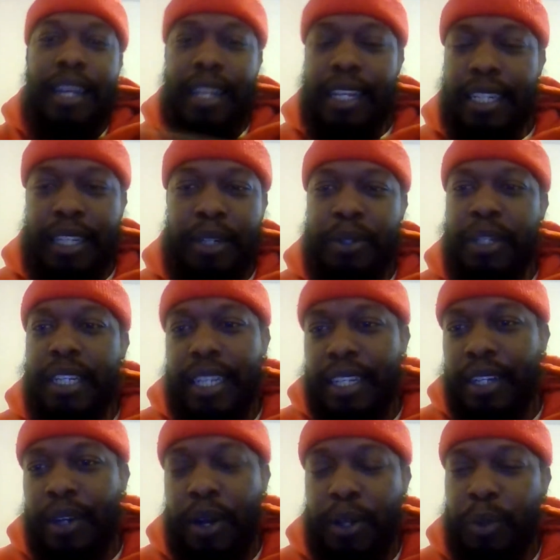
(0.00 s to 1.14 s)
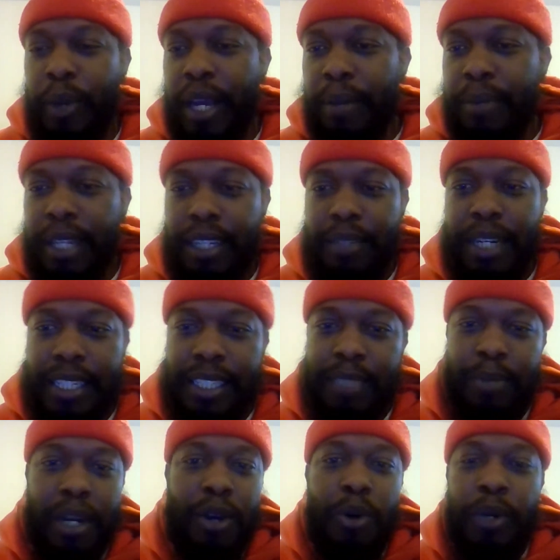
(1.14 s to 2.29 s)
Literally, the only way I'm thinking about it is
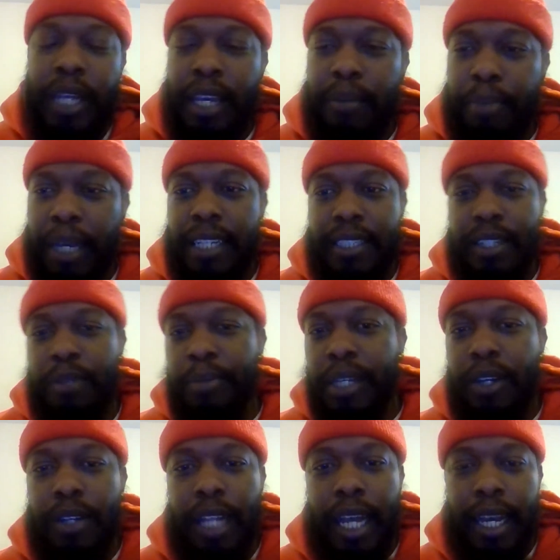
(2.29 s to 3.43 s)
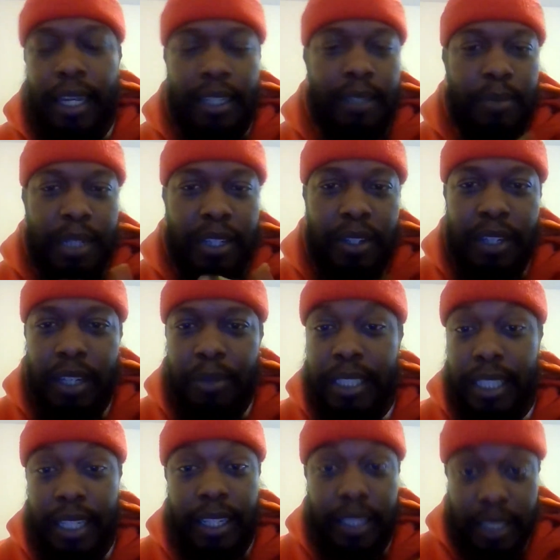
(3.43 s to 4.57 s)
my whole campaign is gonna be online. I'm literally gonna be
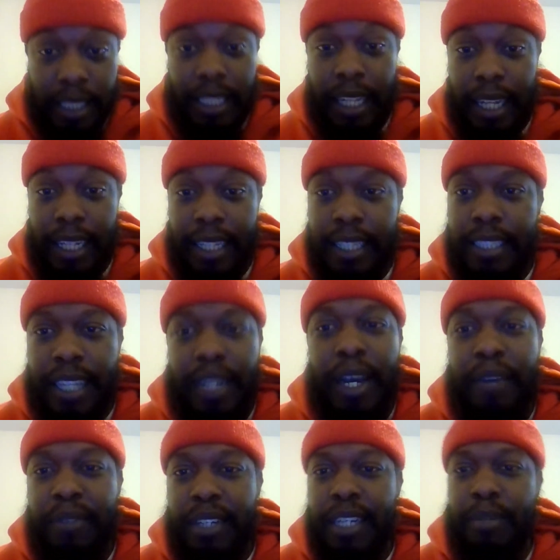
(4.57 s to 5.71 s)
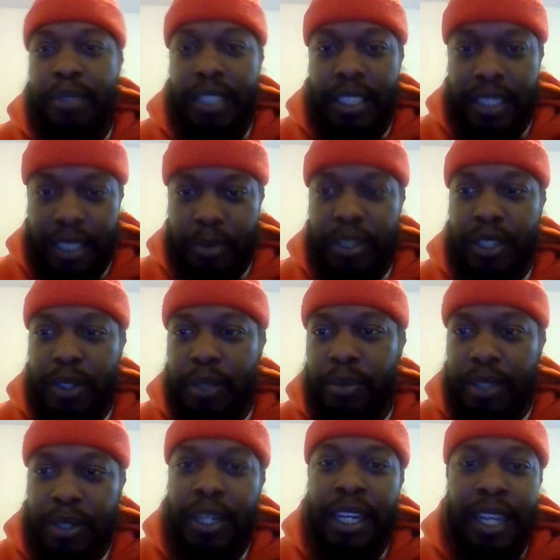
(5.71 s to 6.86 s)
sitting here just like this. They're gonna have to come to the Gentlemen of
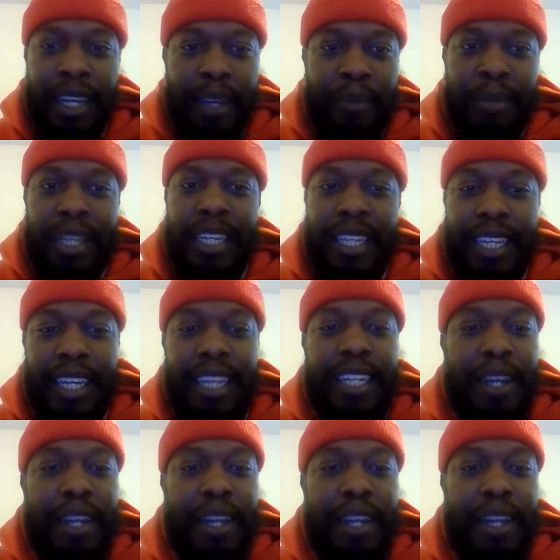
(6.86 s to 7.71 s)
Crypto, me and King.